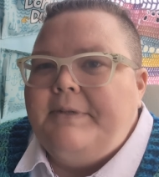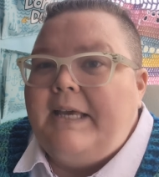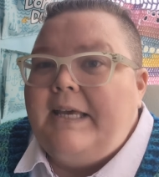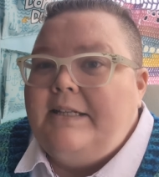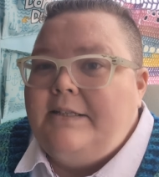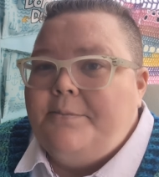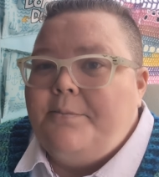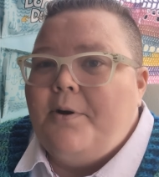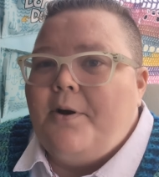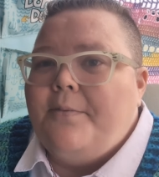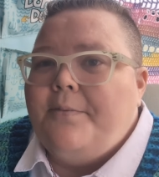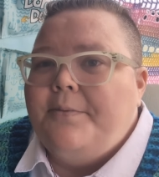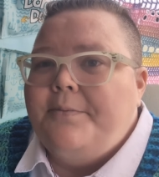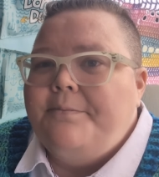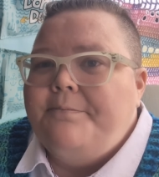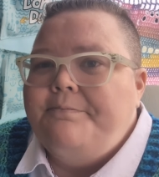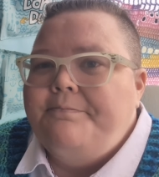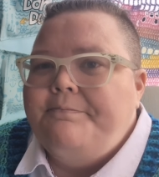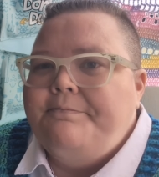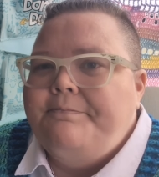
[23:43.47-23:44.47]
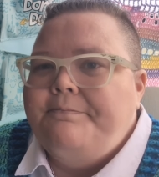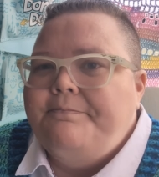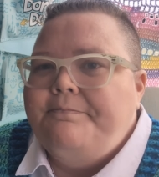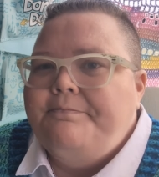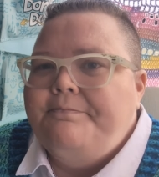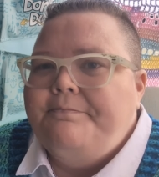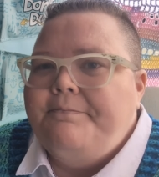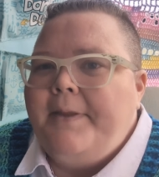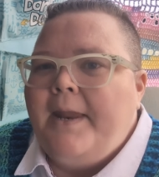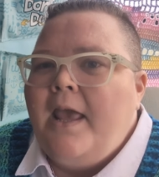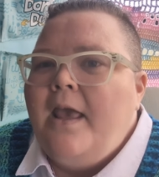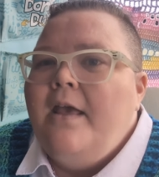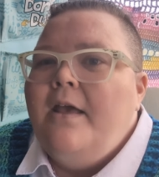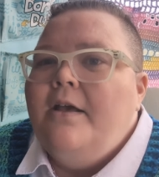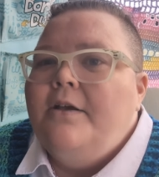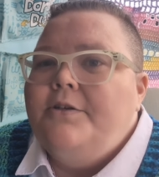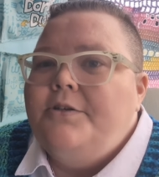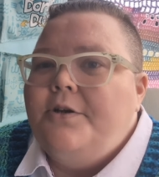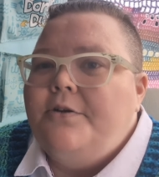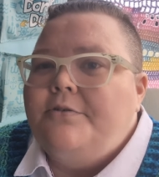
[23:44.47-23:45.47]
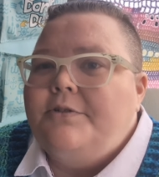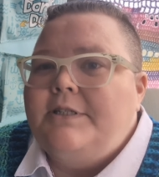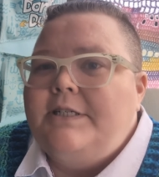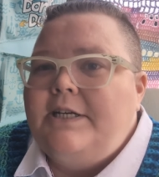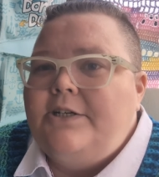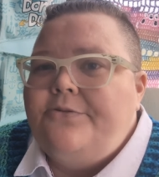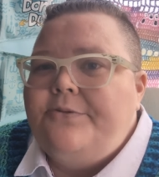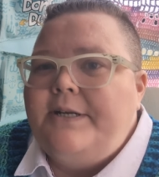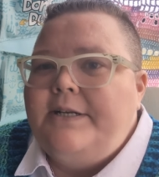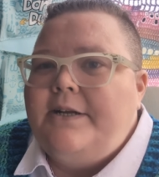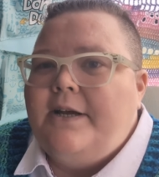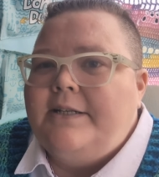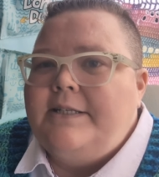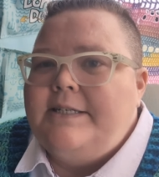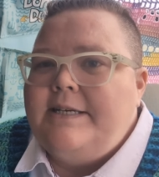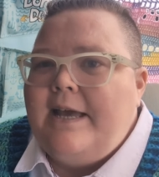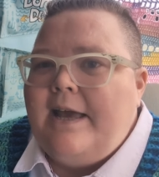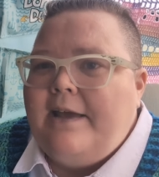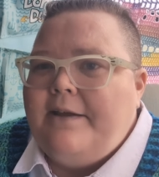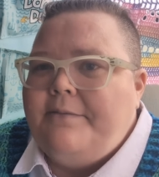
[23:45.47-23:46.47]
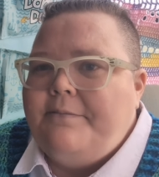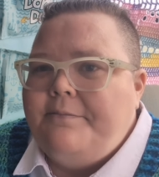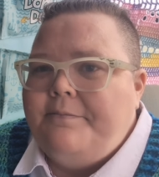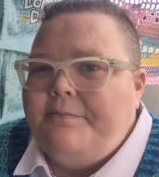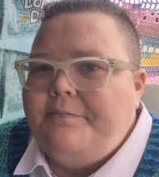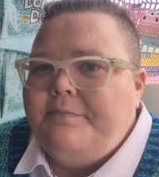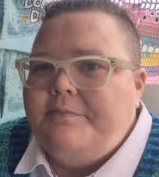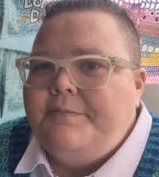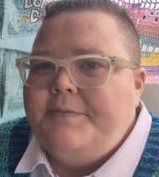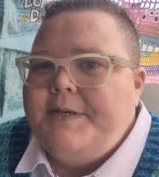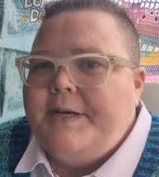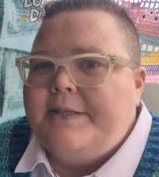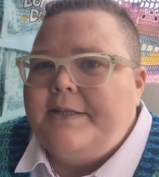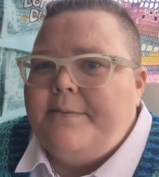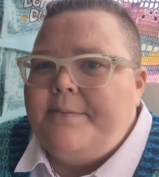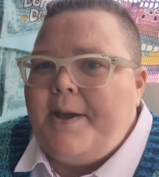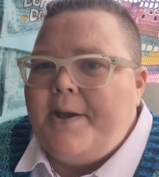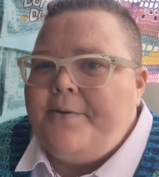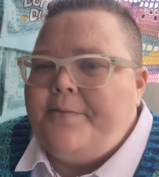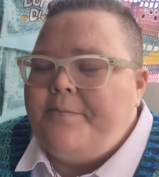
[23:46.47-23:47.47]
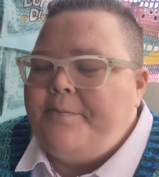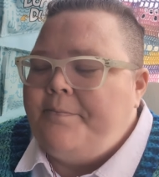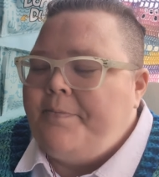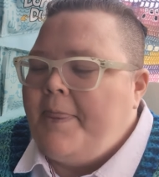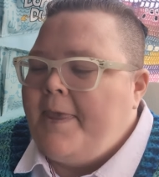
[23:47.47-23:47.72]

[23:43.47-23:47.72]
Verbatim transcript: it's a problem. So StitchWit.ca, check them out.